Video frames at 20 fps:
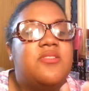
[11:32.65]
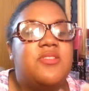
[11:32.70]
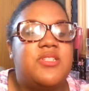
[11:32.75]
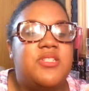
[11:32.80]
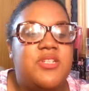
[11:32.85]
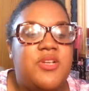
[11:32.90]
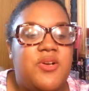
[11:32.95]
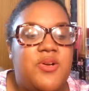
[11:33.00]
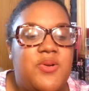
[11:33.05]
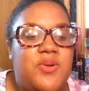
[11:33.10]

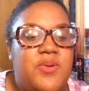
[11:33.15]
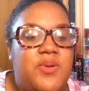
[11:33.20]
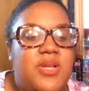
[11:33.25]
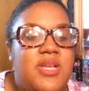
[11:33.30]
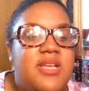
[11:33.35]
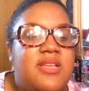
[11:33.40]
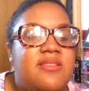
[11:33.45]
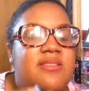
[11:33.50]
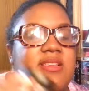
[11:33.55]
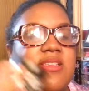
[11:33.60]
So
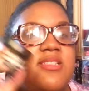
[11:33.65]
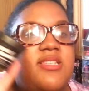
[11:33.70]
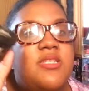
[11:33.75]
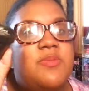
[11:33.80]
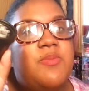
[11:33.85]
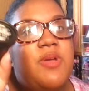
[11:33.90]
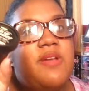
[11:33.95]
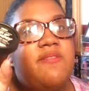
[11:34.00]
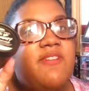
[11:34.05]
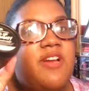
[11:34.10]
this is
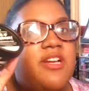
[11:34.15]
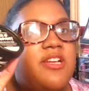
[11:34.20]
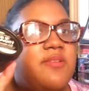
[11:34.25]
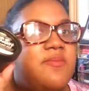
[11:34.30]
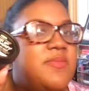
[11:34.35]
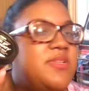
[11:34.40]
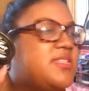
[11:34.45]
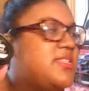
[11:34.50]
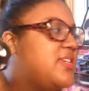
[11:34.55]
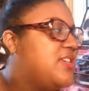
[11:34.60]
my
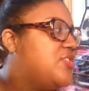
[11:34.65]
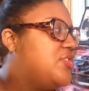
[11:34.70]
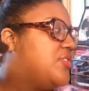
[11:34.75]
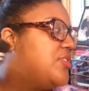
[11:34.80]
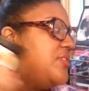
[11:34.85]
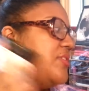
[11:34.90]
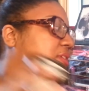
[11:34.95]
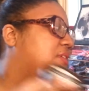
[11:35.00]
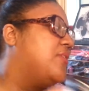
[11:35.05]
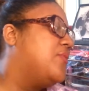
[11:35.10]

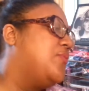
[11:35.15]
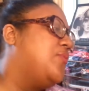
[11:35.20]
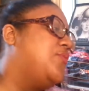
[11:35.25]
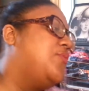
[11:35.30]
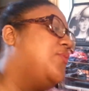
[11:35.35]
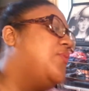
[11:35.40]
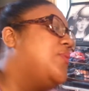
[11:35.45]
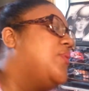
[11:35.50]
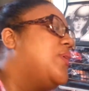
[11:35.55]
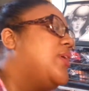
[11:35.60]
recommendation
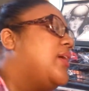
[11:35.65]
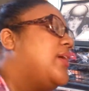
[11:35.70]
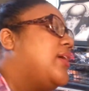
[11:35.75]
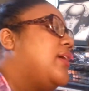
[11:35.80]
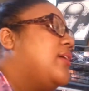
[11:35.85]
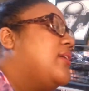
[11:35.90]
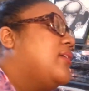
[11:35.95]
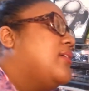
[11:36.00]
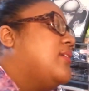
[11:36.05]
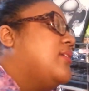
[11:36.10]

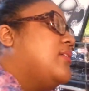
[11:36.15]
for